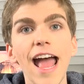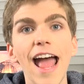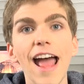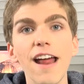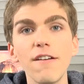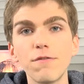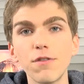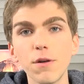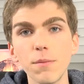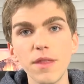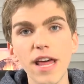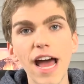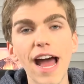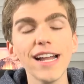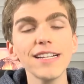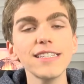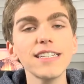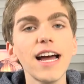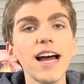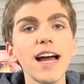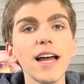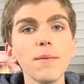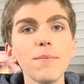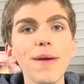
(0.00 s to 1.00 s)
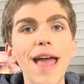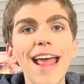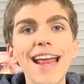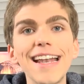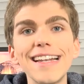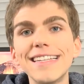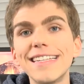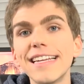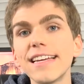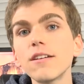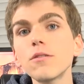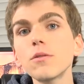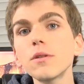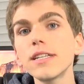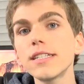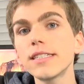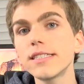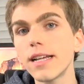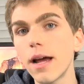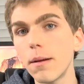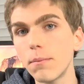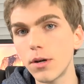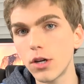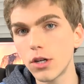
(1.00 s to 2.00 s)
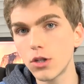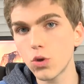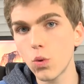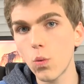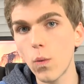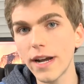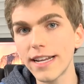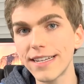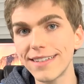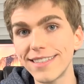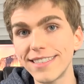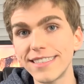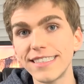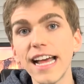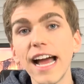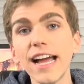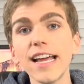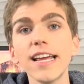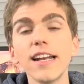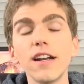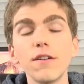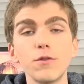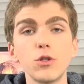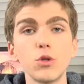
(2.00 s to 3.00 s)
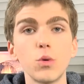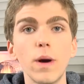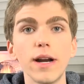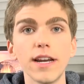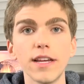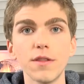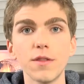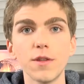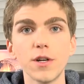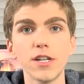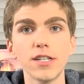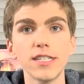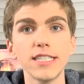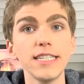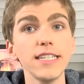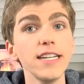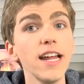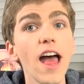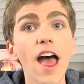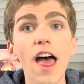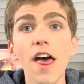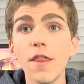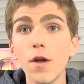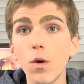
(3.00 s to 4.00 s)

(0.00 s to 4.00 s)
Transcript: and from that time until December 22nd of 2013,